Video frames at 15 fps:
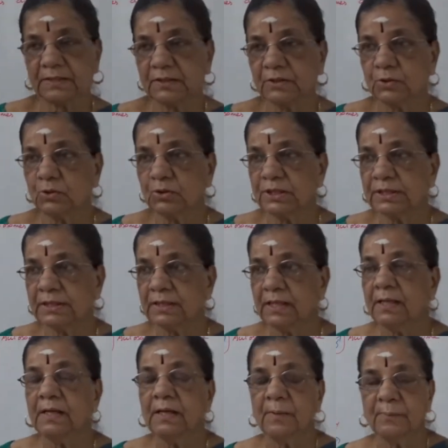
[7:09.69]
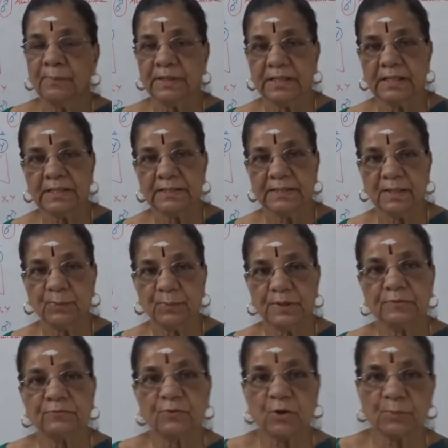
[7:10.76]
During male
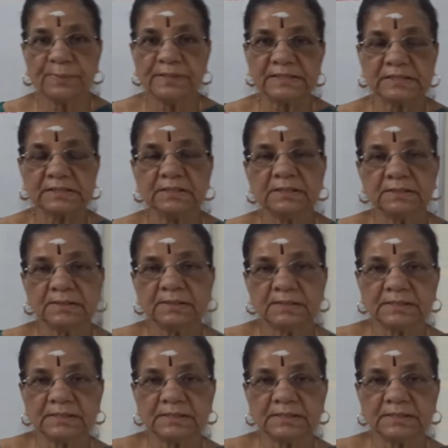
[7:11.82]
gamete formation,